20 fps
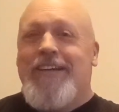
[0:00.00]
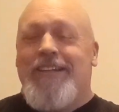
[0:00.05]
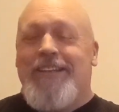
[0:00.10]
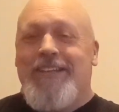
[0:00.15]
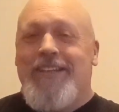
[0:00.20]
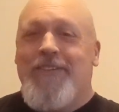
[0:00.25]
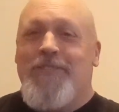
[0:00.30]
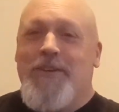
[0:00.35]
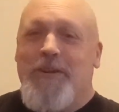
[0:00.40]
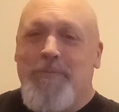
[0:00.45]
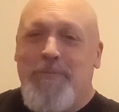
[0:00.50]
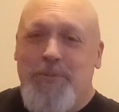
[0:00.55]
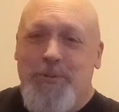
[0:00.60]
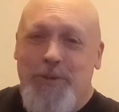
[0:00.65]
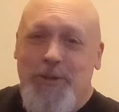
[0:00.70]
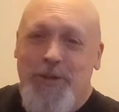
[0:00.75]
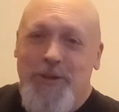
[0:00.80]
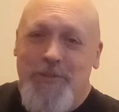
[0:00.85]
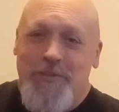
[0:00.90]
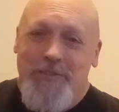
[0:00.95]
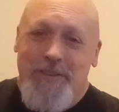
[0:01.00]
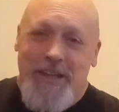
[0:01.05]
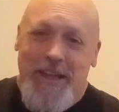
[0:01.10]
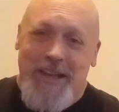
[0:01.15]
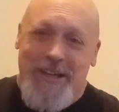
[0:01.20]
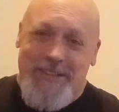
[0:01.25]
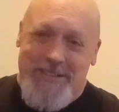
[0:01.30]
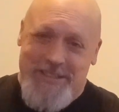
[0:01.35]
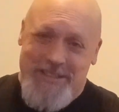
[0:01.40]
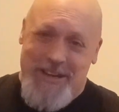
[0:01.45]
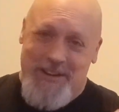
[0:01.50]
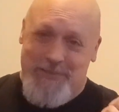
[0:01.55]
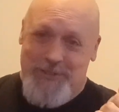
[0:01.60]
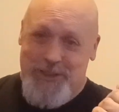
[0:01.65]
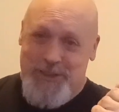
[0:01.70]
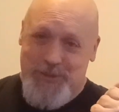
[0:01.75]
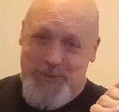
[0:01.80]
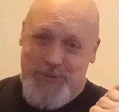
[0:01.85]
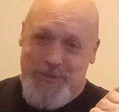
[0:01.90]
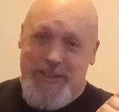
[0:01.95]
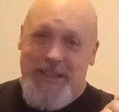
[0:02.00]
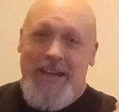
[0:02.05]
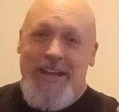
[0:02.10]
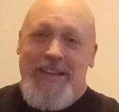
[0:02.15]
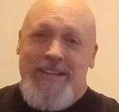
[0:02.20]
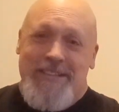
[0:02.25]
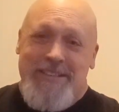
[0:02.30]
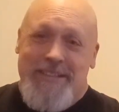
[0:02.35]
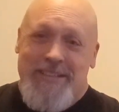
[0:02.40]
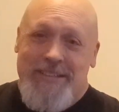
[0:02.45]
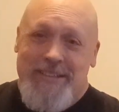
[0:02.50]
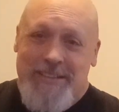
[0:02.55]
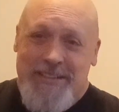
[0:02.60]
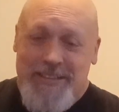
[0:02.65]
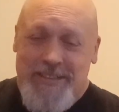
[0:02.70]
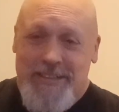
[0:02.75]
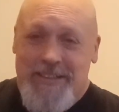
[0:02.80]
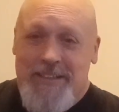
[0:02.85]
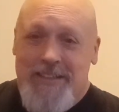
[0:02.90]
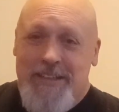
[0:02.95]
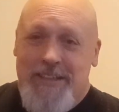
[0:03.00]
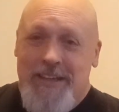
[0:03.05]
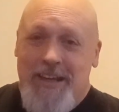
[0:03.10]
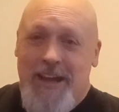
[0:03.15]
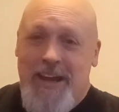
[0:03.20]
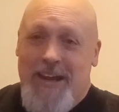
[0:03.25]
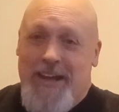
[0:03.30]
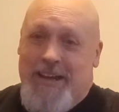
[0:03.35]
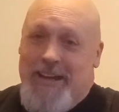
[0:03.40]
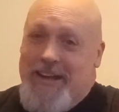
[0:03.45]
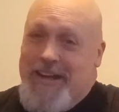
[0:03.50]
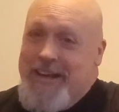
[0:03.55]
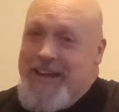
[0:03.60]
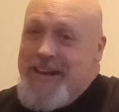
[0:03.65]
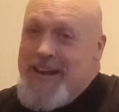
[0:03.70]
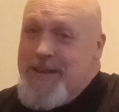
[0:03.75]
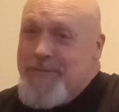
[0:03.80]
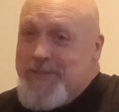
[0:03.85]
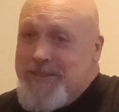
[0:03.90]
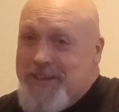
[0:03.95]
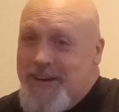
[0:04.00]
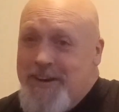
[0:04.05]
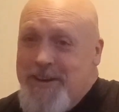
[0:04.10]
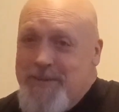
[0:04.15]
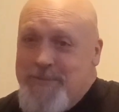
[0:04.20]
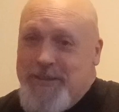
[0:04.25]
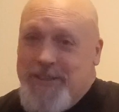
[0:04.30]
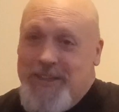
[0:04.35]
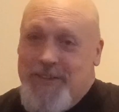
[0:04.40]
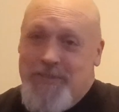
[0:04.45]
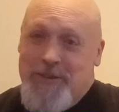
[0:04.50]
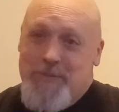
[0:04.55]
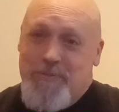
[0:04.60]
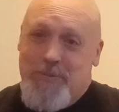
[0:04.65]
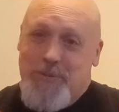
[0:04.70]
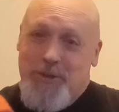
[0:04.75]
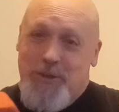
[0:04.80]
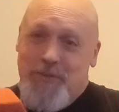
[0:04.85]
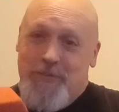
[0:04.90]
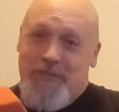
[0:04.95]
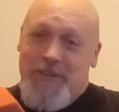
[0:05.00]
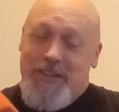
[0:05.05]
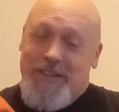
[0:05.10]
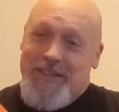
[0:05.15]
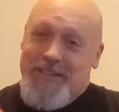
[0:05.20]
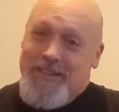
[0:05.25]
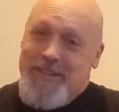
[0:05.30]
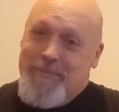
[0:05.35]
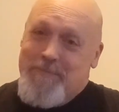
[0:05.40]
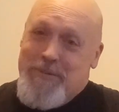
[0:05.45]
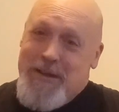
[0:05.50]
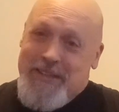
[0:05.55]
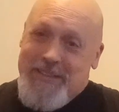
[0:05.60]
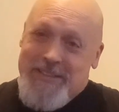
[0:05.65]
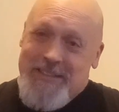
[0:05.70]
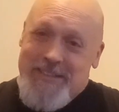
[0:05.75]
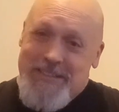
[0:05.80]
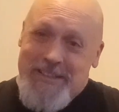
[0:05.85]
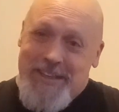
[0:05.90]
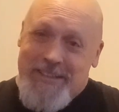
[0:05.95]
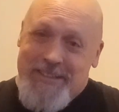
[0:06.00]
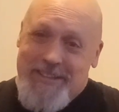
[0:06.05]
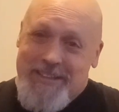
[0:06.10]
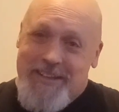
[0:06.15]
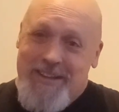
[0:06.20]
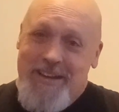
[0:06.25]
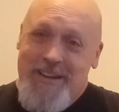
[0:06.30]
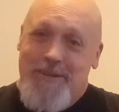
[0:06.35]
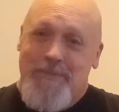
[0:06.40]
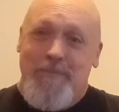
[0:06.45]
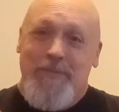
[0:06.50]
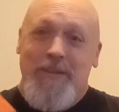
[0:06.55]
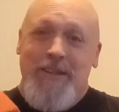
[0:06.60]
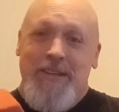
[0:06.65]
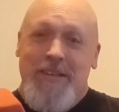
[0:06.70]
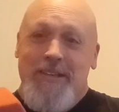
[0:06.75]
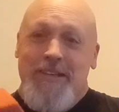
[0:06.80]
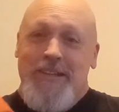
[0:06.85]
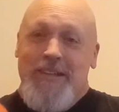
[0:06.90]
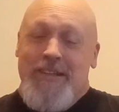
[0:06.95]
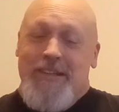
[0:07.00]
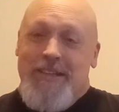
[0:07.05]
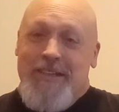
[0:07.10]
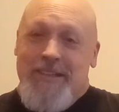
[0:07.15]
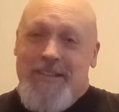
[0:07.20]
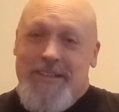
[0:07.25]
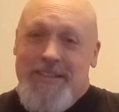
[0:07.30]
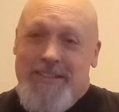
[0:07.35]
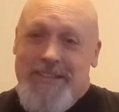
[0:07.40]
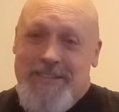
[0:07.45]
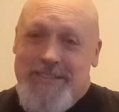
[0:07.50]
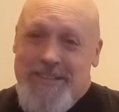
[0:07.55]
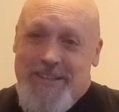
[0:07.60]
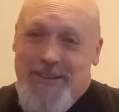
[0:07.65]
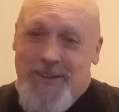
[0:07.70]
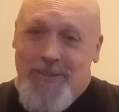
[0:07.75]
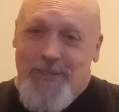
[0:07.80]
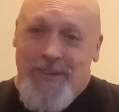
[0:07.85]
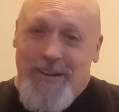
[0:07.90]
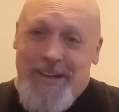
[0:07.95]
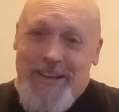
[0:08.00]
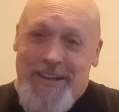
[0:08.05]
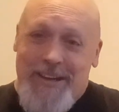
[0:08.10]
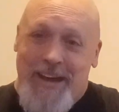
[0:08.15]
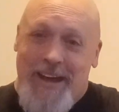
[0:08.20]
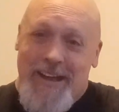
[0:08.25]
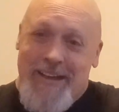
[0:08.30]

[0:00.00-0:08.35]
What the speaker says: living proof that it's never too late, and I'm starting to be living proof that the best is yet to come. Because you know what?